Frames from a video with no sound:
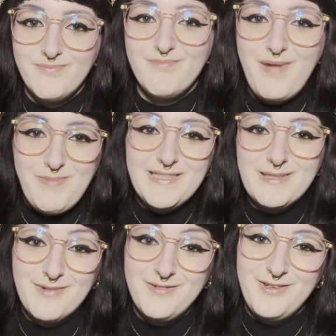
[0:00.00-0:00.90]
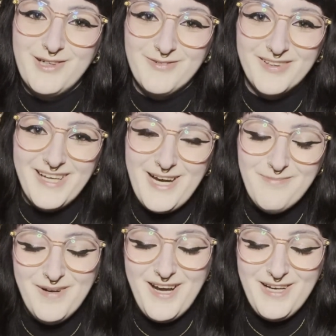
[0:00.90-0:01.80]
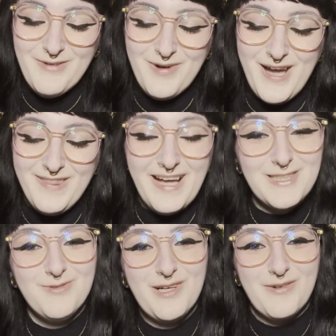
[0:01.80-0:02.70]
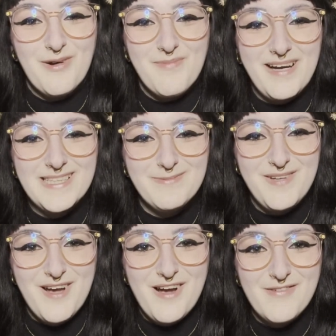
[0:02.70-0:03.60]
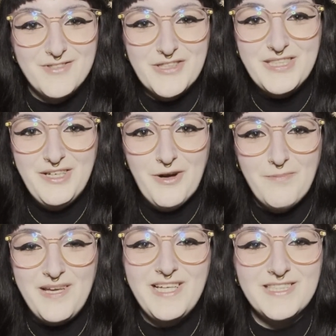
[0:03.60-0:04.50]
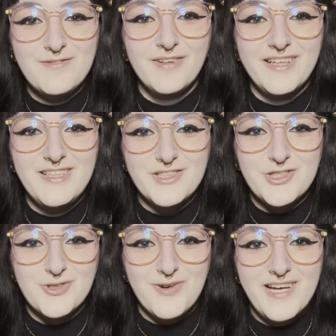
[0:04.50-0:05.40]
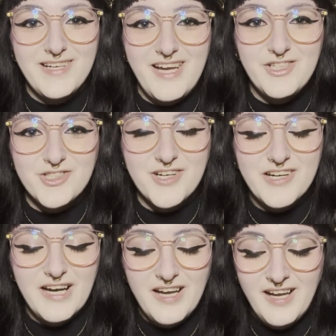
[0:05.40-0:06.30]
Maybe some of you can relate, but anyway, that's what it reminds me of. Just, you know, peacefully destroying nature.